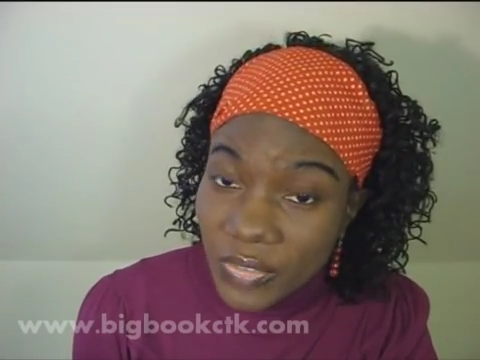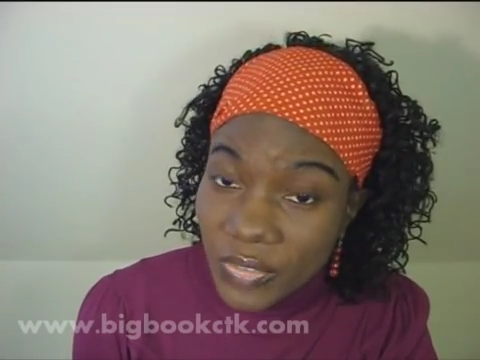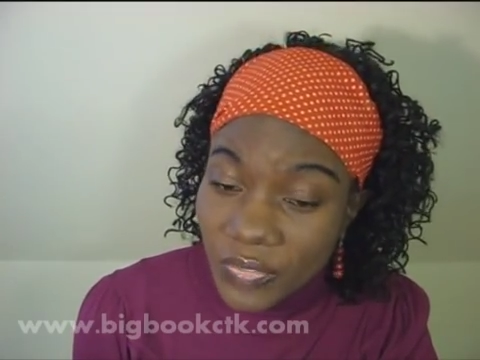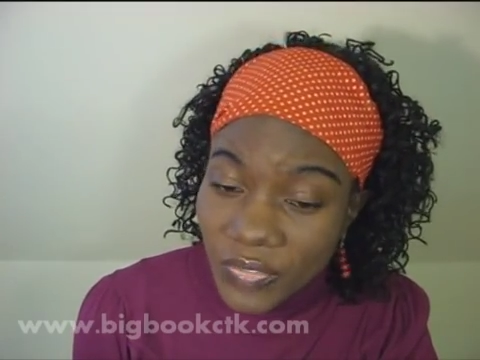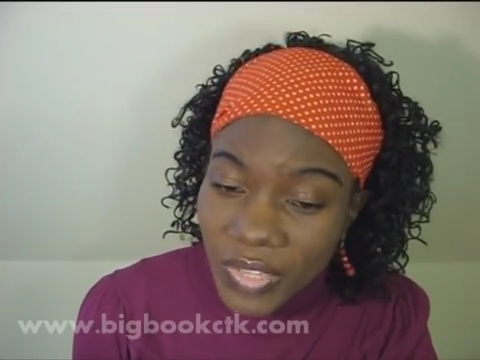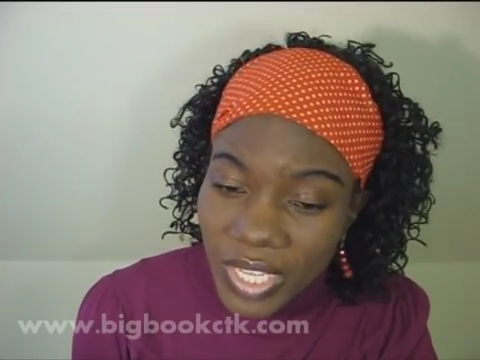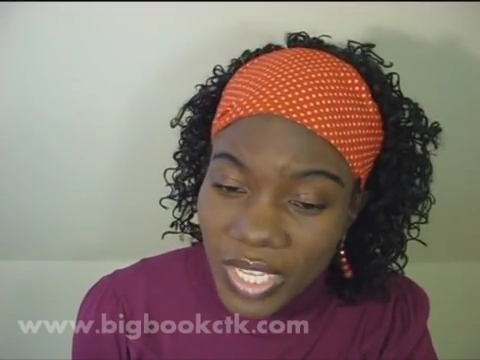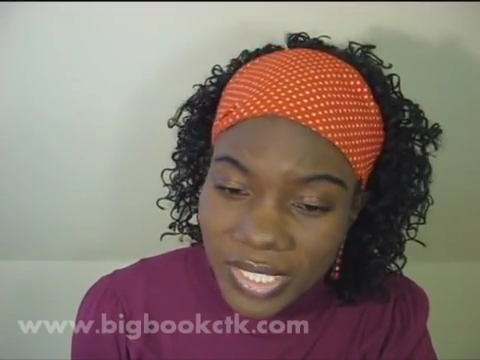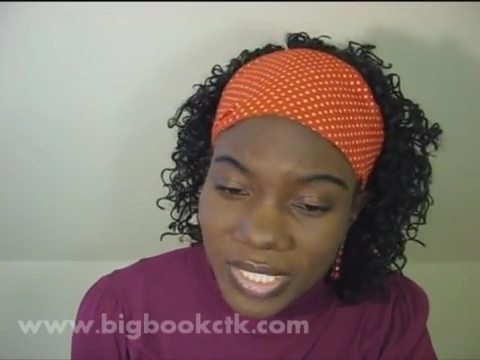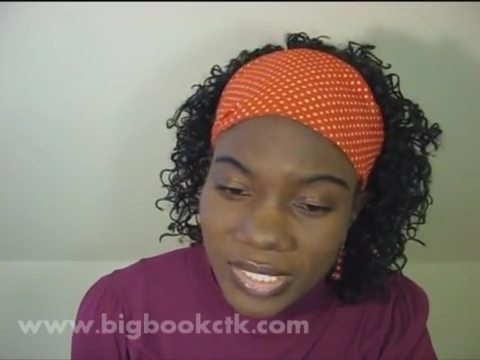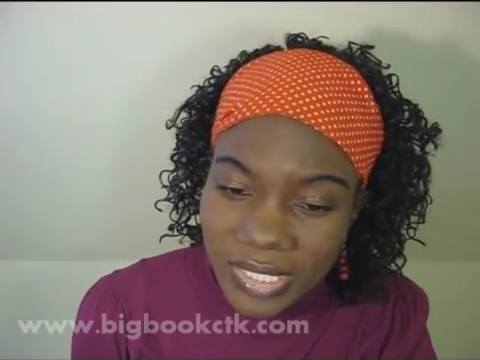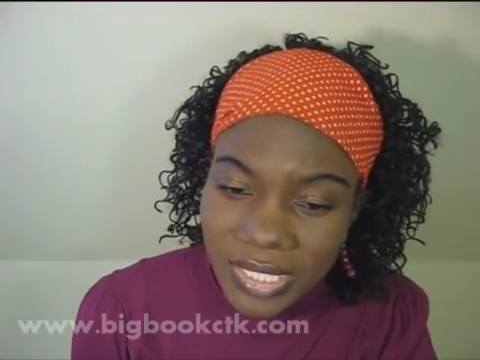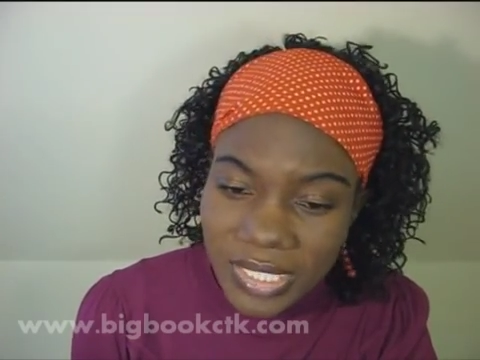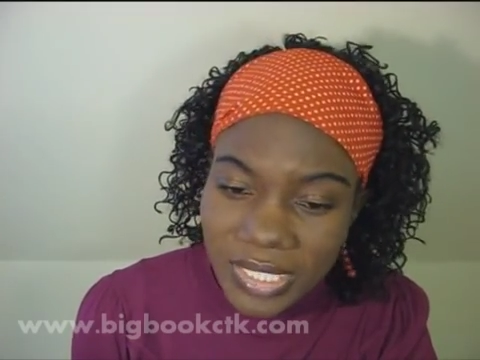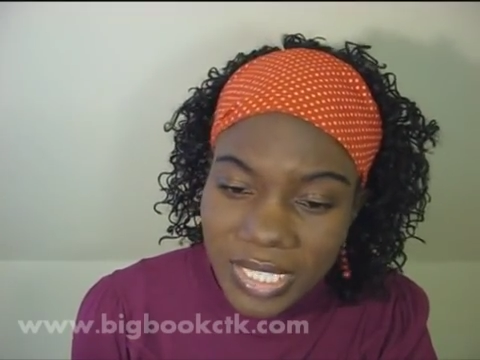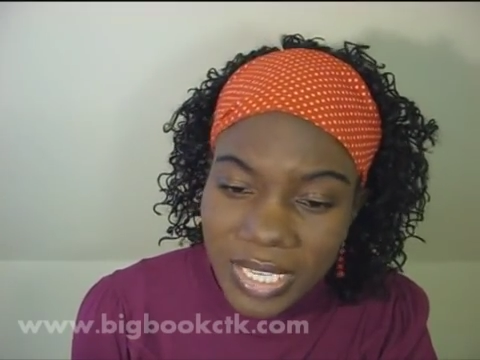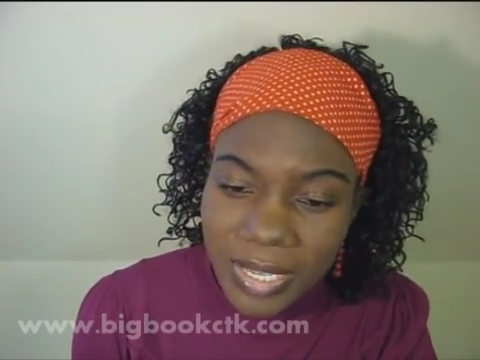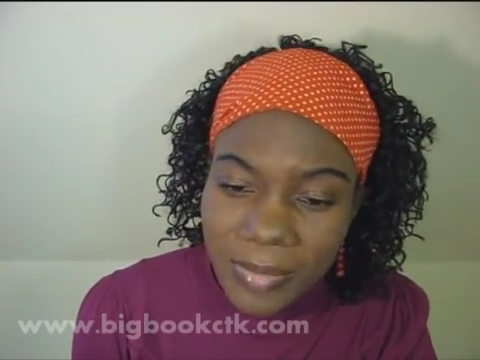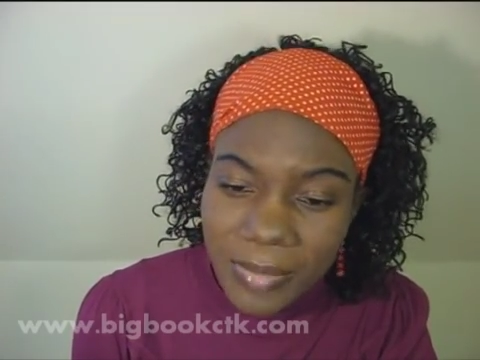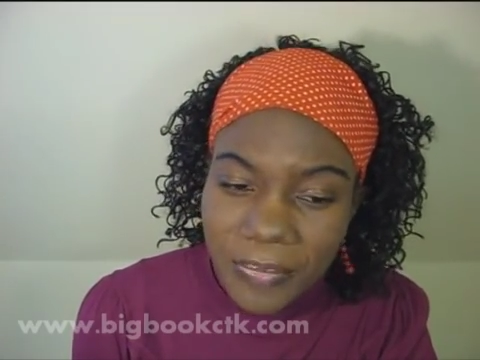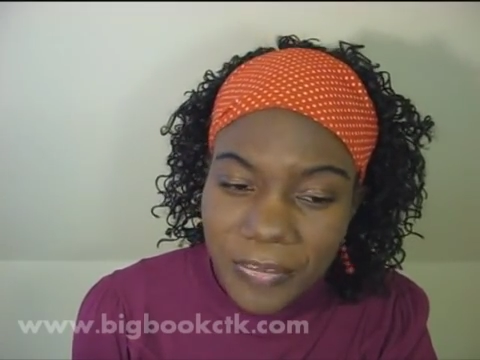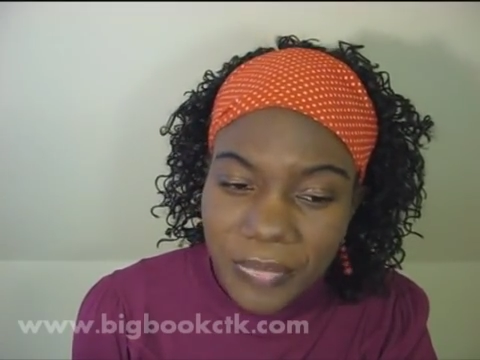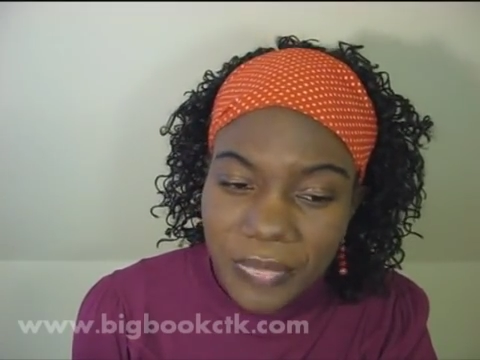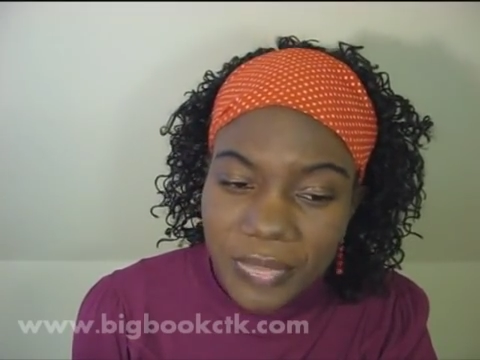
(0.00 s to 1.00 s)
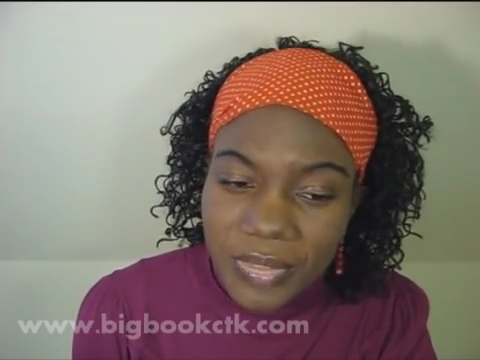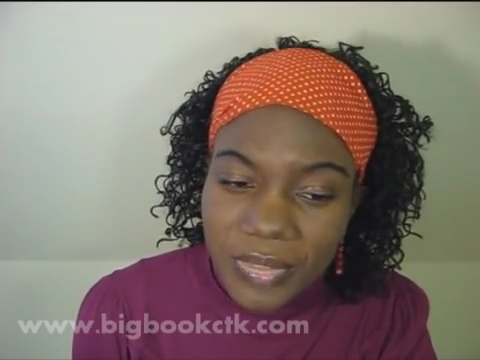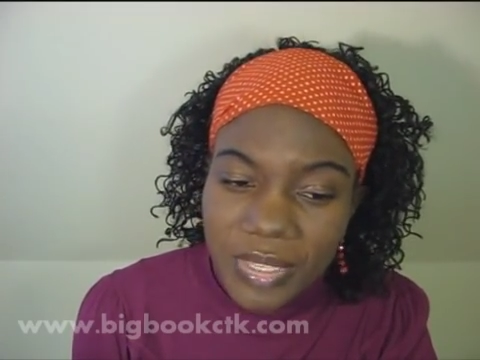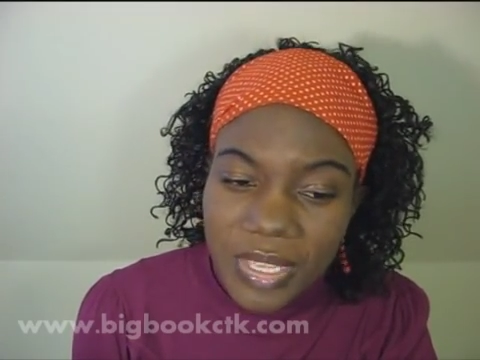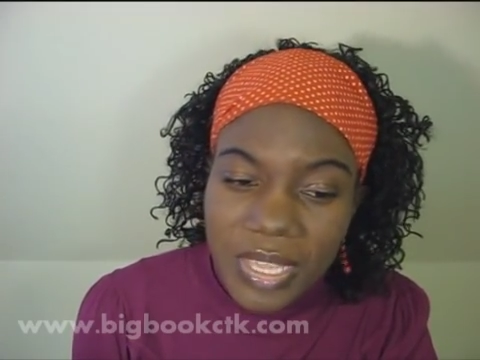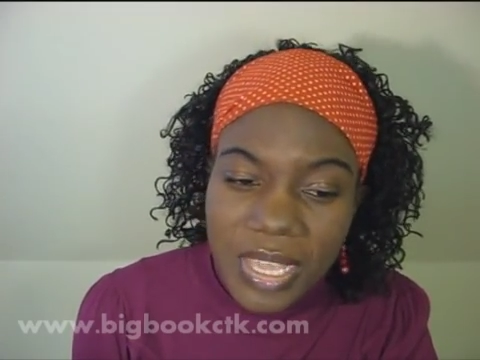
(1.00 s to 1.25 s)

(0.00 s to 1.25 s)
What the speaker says: of fixing him,